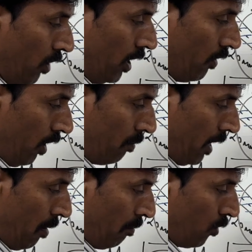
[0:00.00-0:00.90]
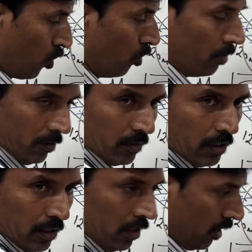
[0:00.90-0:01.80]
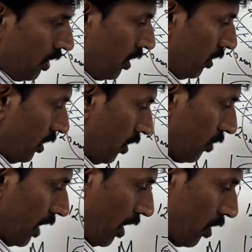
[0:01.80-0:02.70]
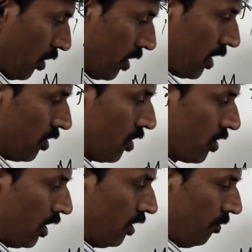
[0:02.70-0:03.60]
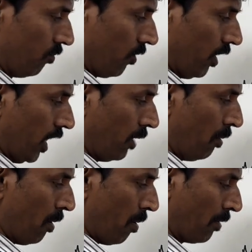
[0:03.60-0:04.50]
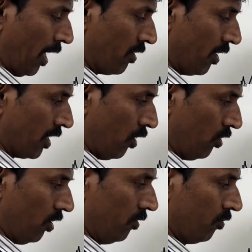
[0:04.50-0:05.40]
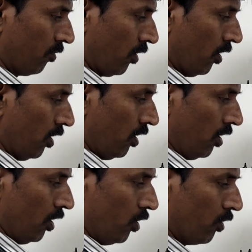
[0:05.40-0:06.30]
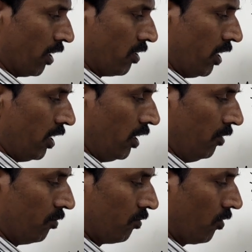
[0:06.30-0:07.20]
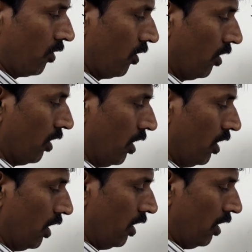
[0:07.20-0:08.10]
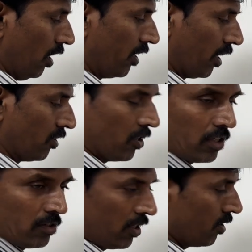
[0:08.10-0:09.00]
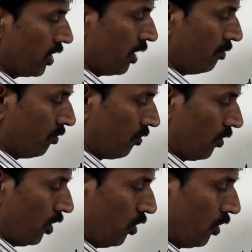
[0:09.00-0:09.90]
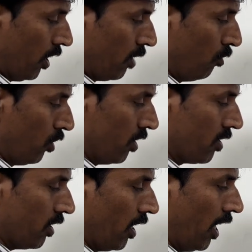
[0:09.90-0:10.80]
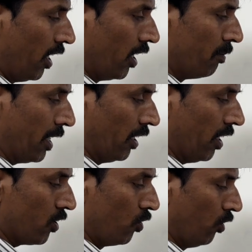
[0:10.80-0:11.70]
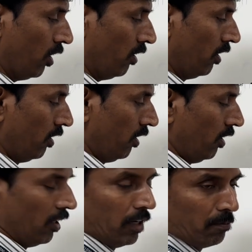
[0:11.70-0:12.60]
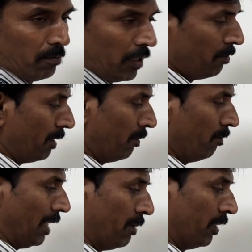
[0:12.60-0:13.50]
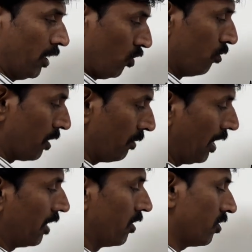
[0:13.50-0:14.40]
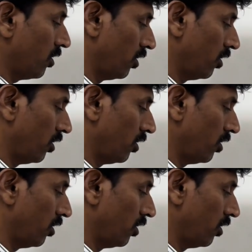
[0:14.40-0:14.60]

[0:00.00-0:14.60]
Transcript: divided by m cube. Here also it is consistent. M cancels out. You can see here the consistency is same. You can remove this and make it as Newton per millimeter cube, something like this.